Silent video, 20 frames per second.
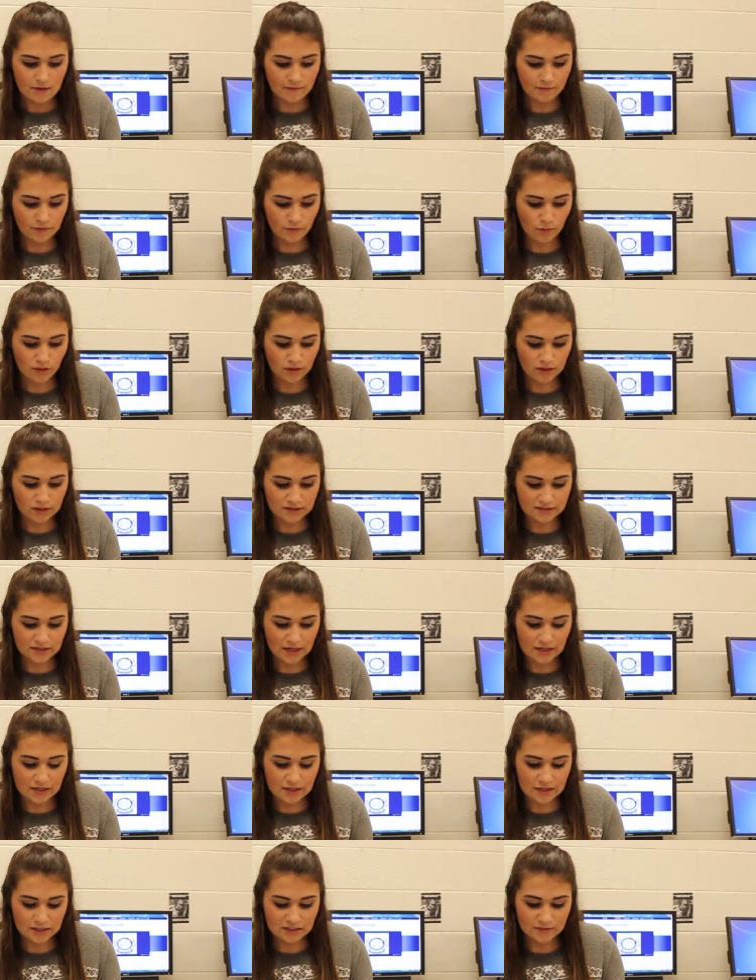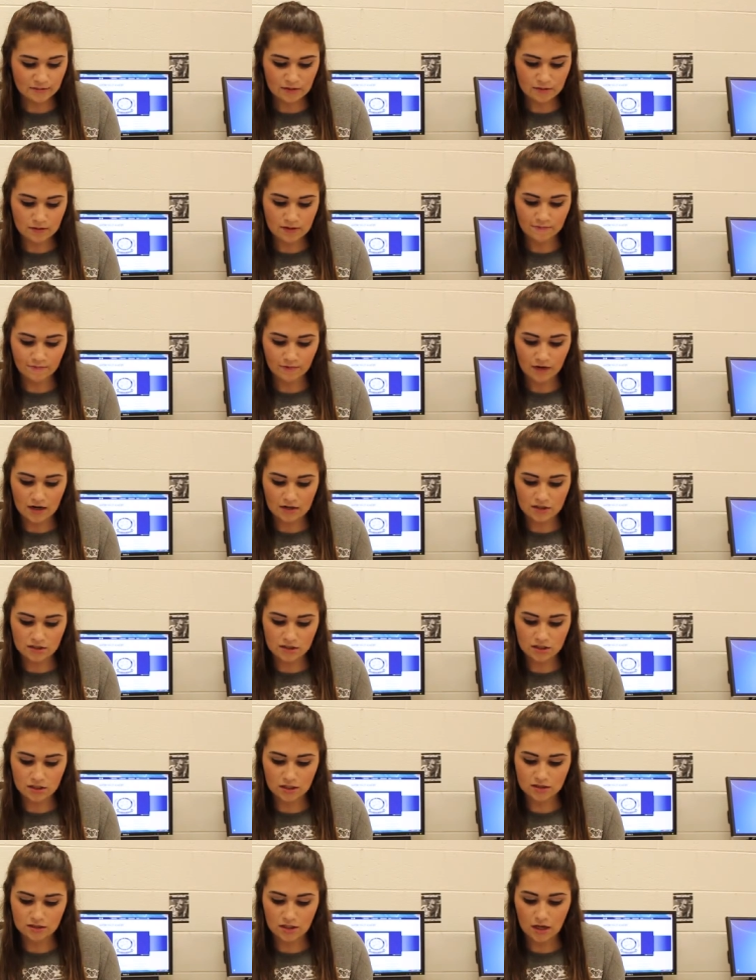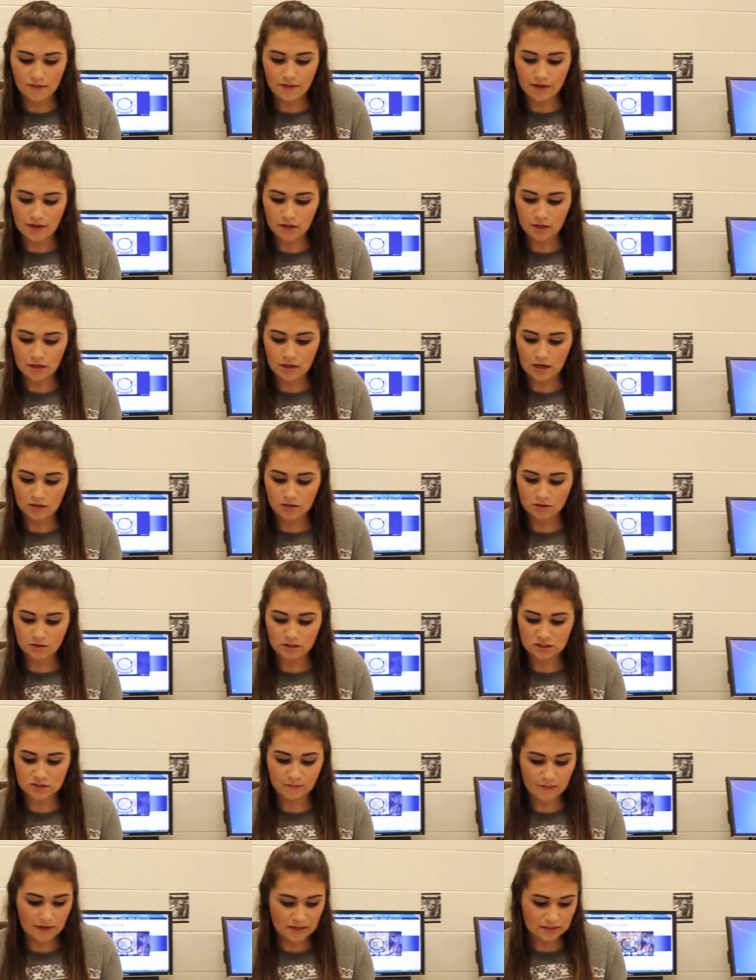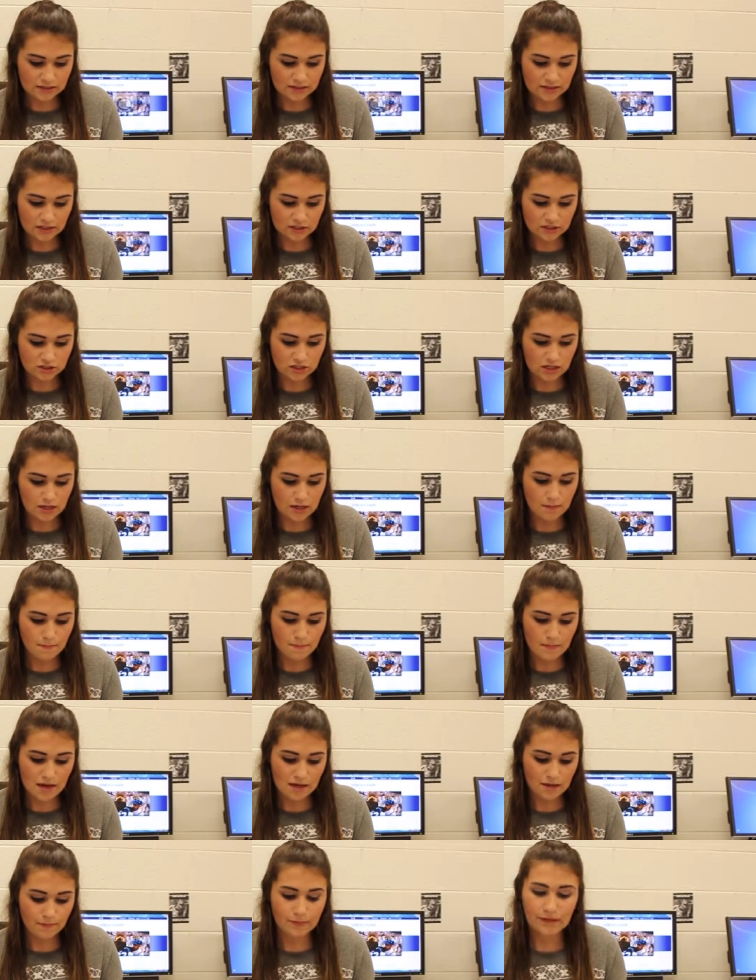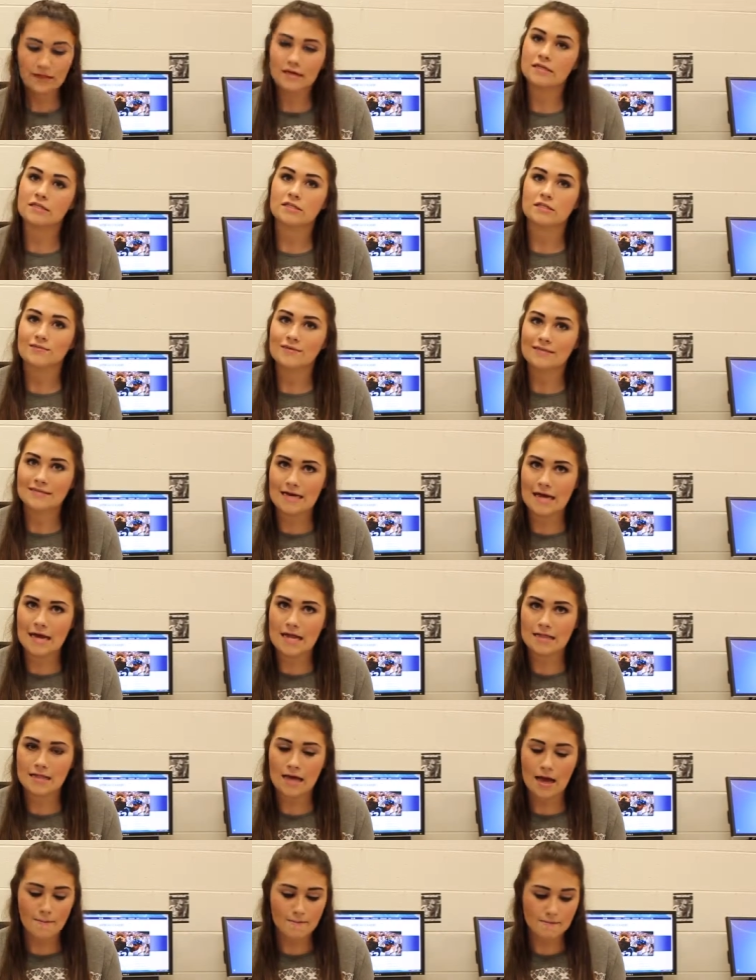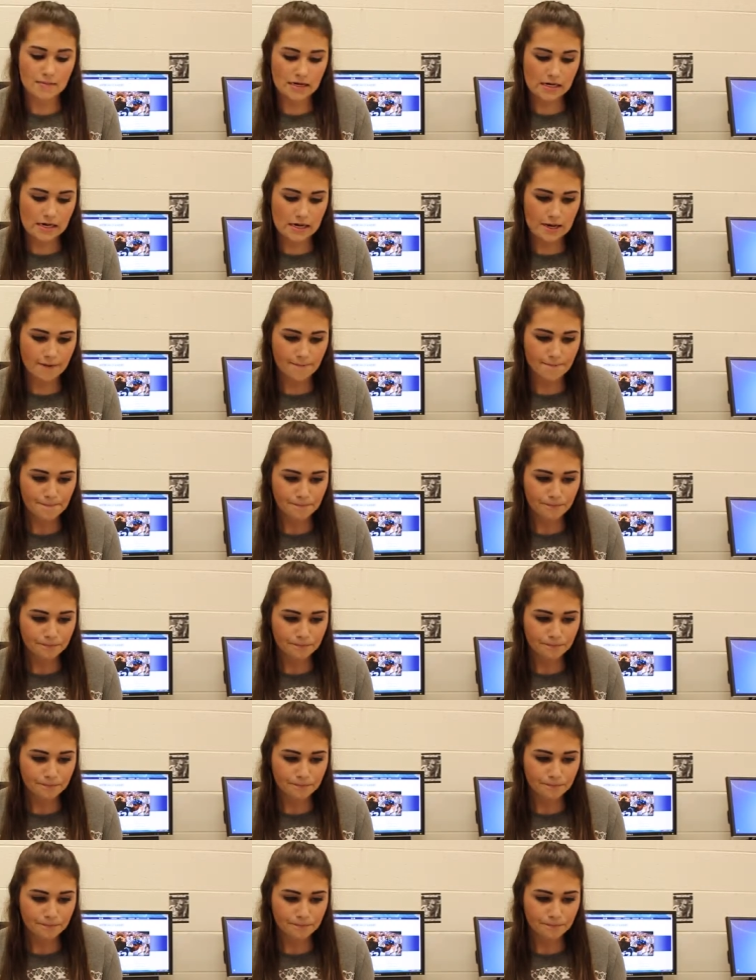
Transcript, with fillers: If you want to design an experiment for astronauts on the International Space Station, make plans to attend that meeting.